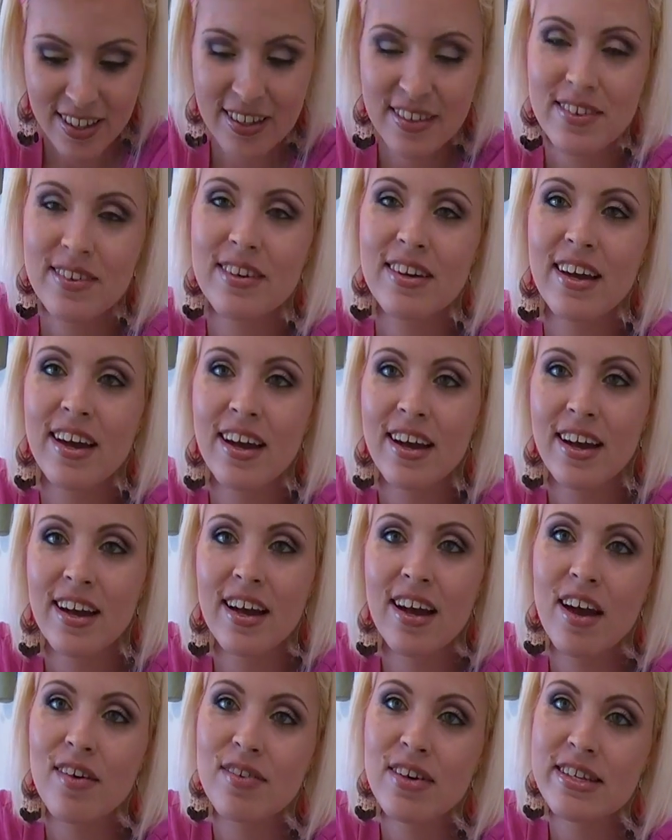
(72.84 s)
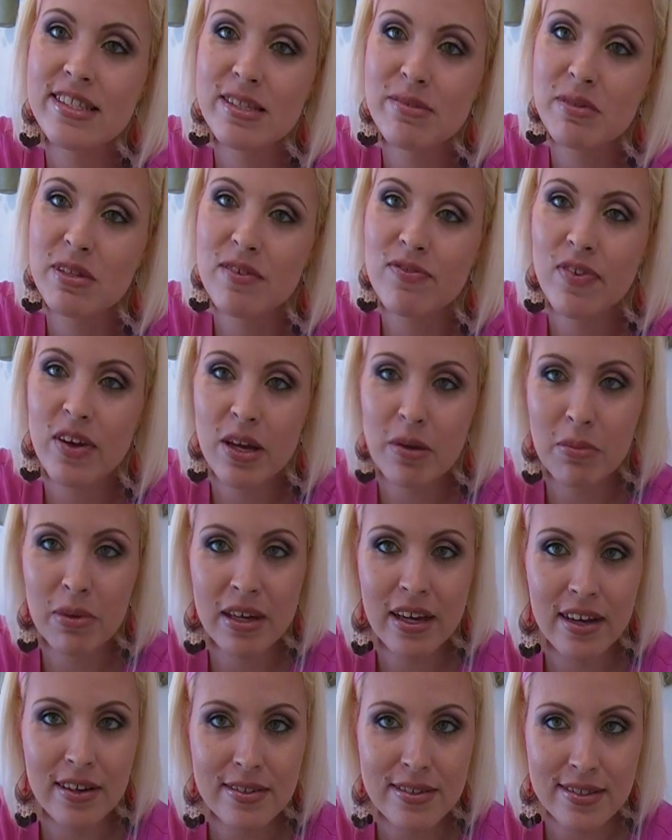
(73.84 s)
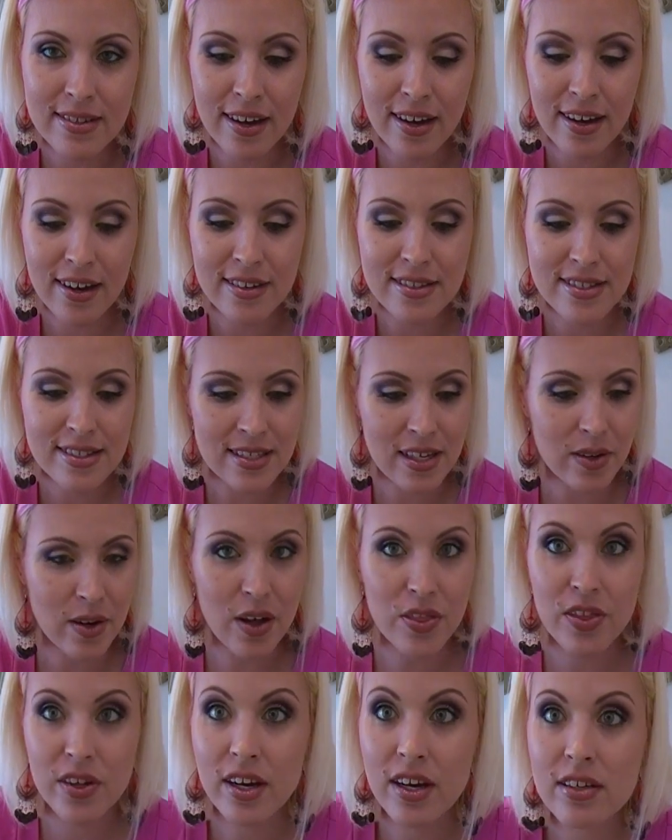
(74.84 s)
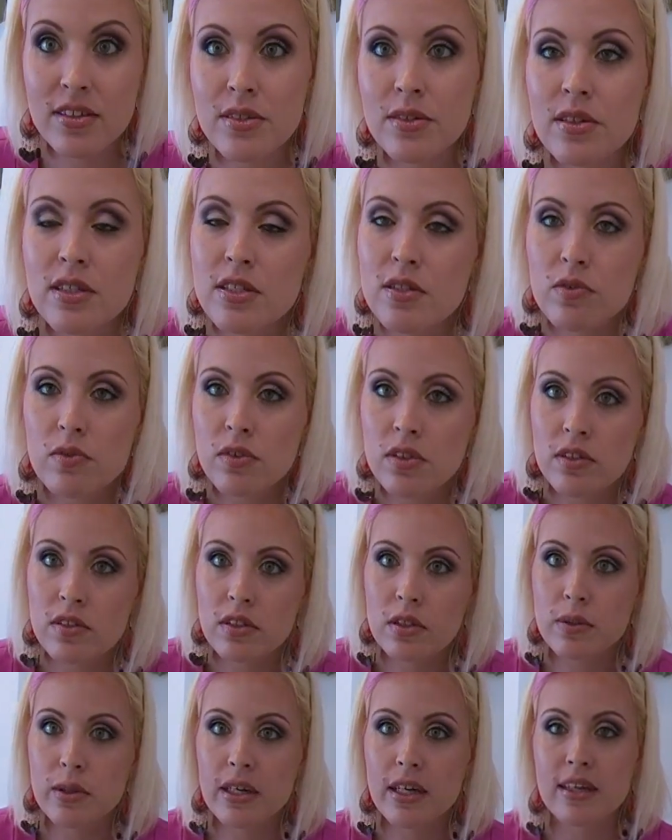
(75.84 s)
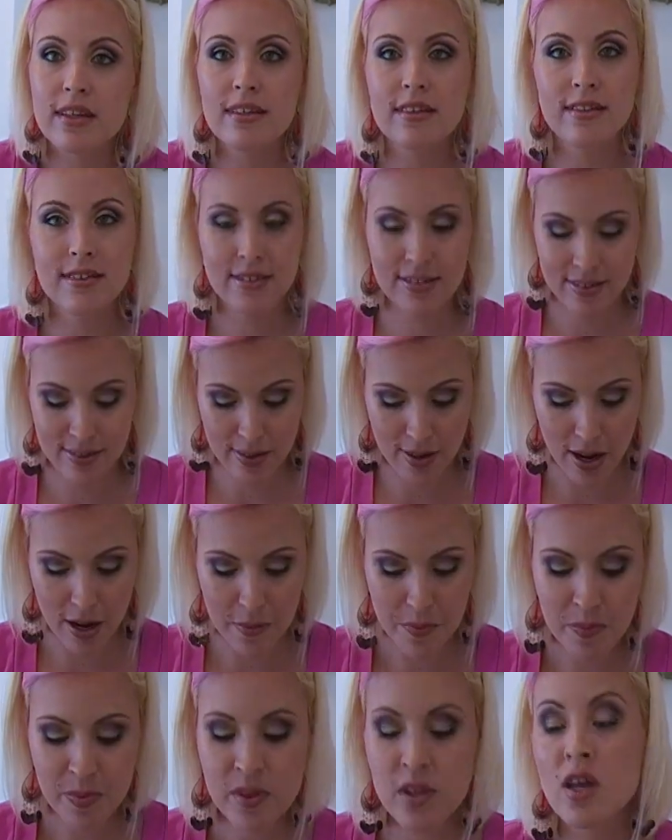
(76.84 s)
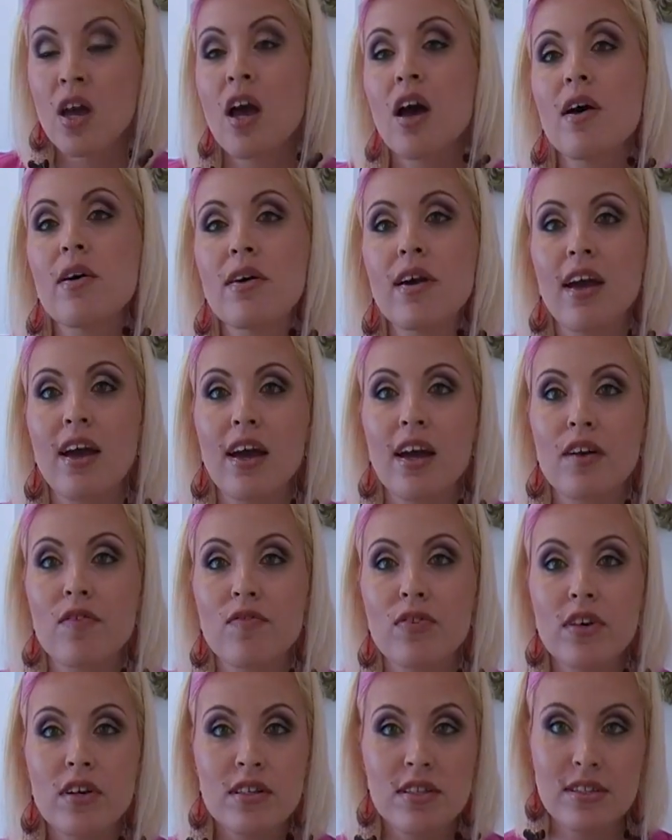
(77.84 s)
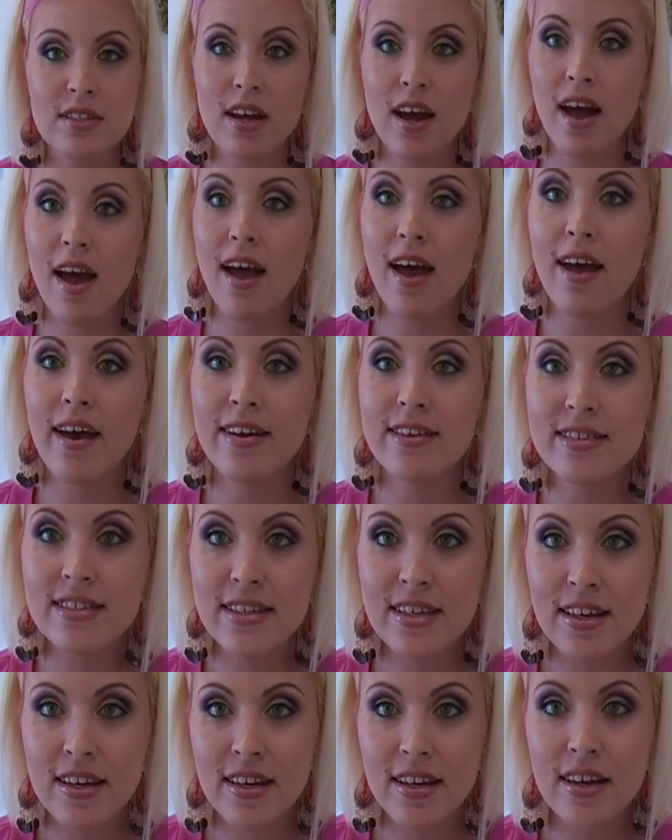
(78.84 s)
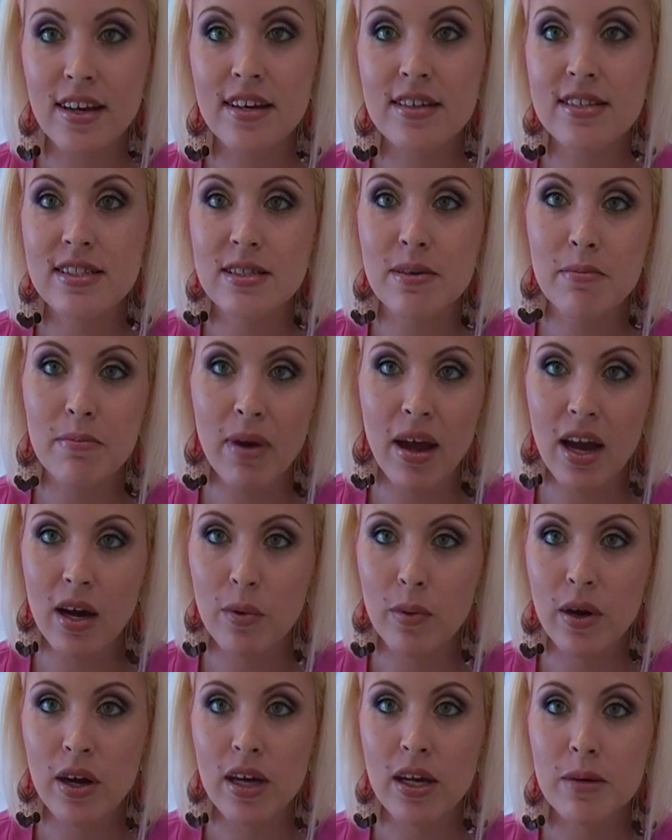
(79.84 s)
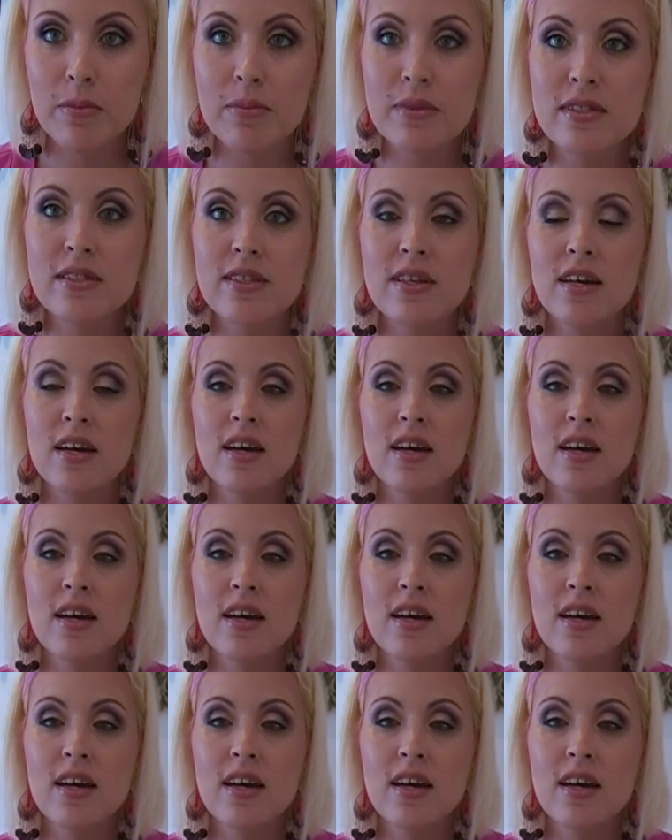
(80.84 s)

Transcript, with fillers: Okay, I've got some of the family outside, so I thought I'd do this real quick. Okay. Okay, first I had to get some Mac wipes.